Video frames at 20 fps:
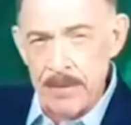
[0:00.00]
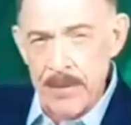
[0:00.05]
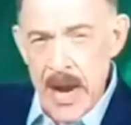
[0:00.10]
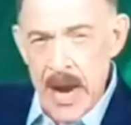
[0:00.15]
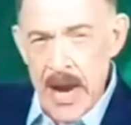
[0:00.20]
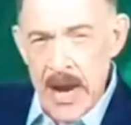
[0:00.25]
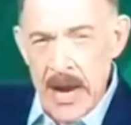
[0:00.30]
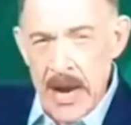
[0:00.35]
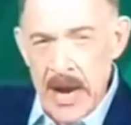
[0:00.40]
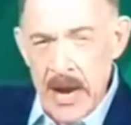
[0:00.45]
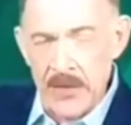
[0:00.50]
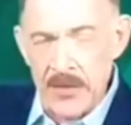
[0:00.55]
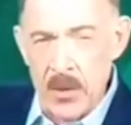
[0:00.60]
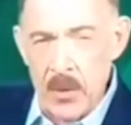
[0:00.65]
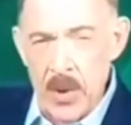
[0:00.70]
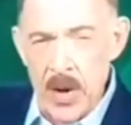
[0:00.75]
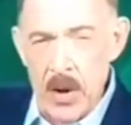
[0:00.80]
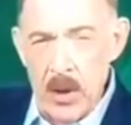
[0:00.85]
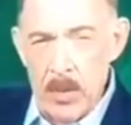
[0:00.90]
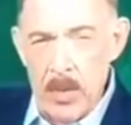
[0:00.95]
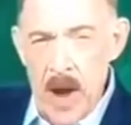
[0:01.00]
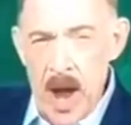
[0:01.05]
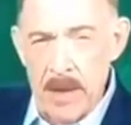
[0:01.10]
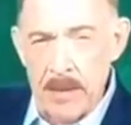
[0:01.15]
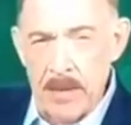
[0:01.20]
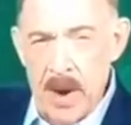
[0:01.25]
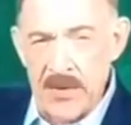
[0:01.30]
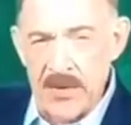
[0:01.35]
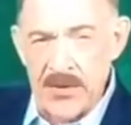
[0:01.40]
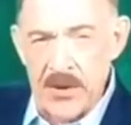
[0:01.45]
warrior who gave
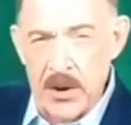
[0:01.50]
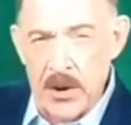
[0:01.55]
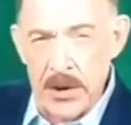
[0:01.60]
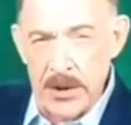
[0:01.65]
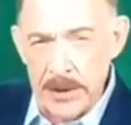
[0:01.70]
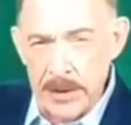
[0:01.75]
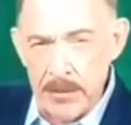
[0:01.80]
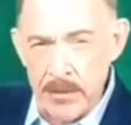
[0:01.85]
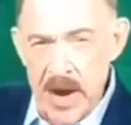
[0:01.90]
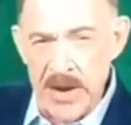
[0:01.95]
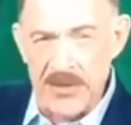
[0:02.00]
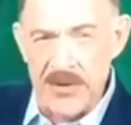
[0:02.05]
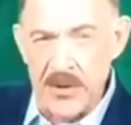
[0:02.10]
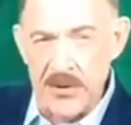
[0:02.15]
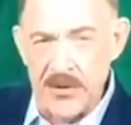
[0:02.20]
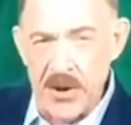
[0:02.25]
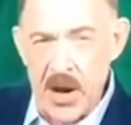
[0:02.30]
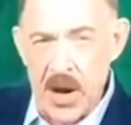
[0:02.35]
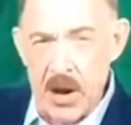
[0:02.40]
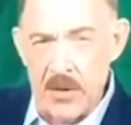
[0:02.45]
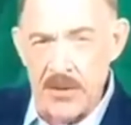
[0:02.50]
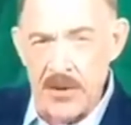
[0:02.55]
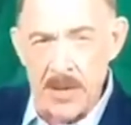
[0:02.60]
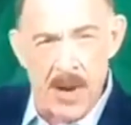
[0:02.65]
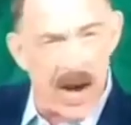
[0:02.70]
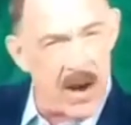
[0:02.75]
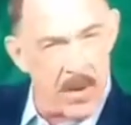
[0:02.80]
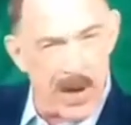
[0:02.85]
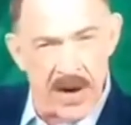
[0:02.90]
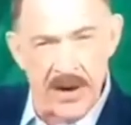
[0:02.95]
his life to protect the planet."
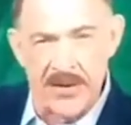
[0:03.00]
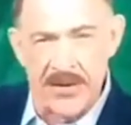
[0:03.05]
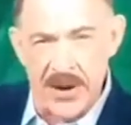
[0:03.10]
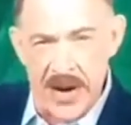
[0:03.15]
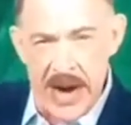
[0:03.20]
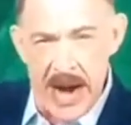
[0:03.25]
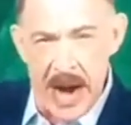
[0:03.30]
Then the video